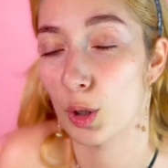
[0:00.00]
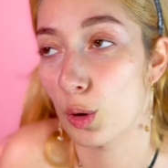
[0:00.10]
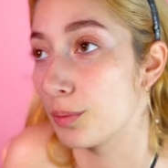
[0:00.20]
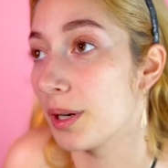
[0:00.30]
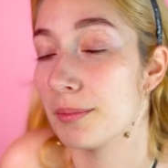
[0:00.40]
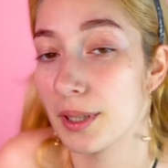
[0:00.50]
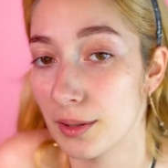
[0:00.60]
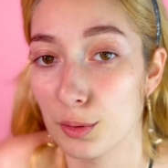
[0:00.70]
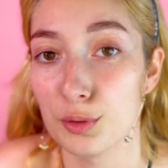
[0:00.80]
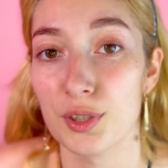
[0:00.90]
or maybe
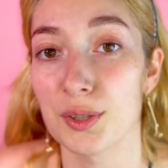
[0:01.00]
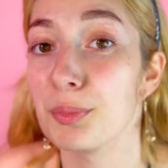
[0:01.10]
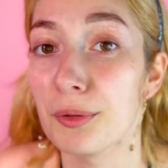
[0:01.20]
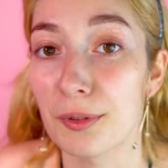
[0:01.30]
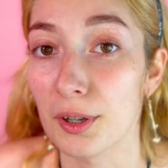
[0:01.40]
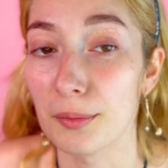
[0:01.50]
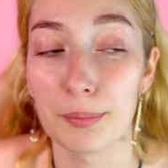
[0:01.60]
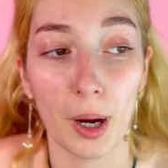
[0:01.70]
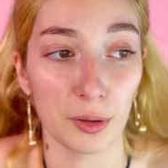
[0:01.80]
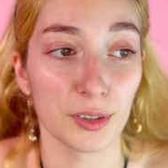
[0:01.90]
you just prefer
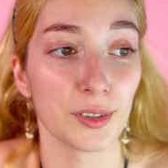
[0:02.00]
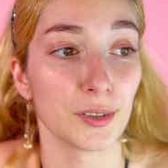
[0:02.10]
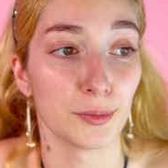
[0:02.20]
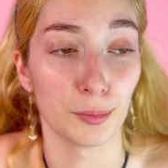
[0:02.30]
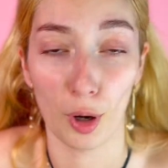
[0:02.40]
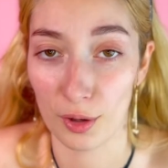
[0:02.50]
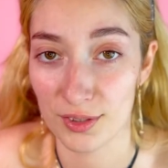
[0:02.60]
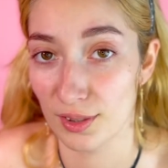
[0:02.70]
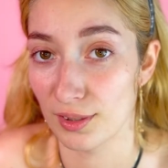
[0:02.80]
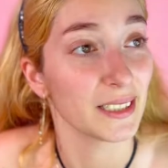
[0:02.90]
powder
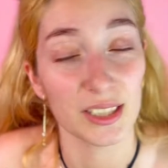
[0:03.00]
bronzer,